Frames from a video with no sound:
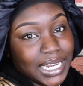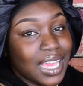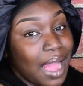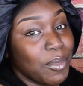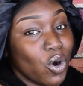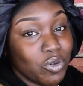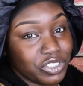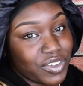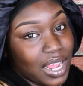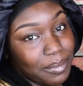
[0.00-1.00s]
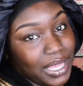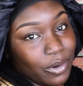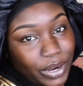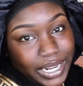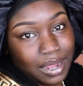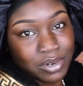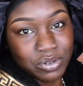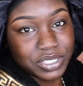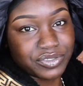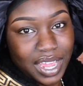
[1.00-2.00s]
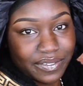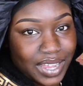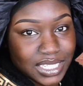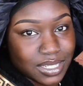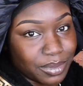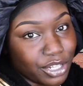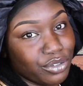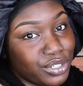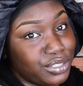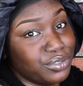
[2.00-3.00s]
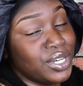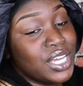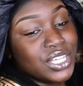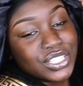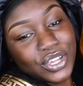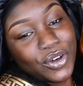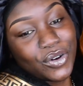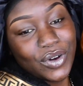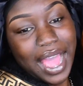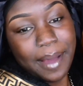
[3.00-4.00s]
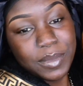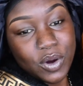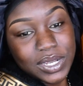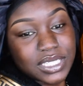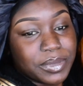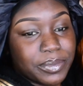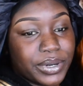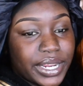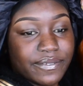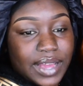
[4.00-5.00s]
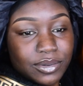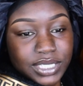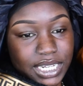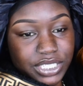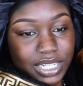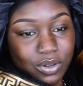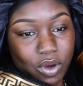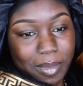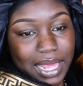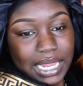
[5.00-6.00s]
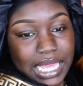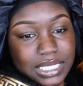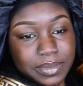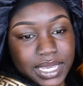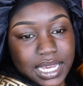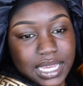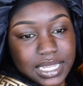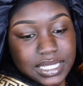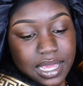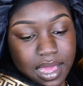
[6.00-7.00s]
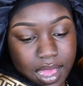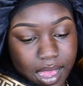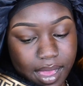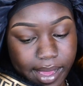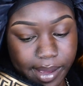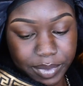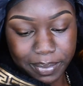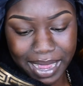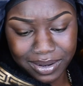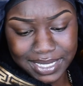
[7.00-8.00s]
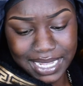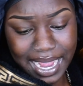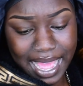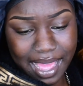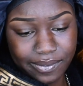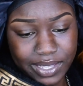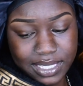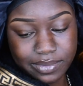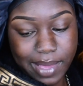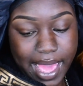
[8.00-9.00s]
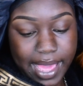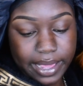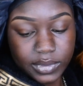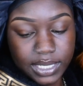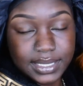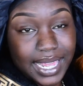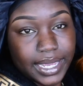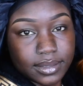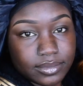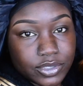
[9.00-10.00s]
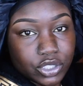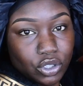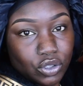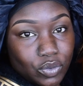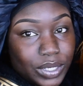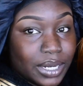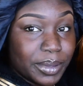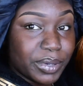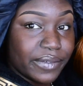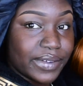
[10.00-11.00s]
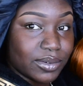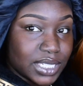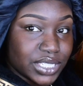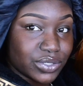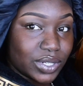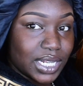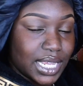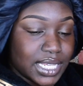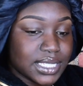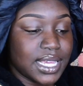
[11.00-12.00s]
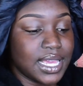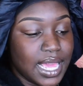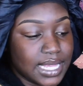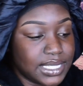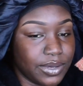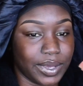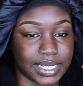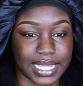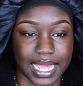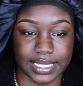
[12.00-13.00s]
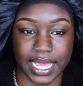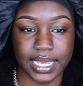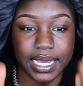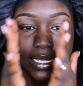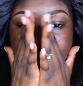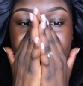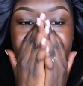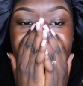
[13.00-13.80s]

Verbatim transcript: Like, I'm always trying to make it work, and I'm always trying to find something new to do. So I'm going to be putting foundation on my lace because the powders that I have is mad, it's light. So we're gonna be putting foundation on the lace and see where does that take us.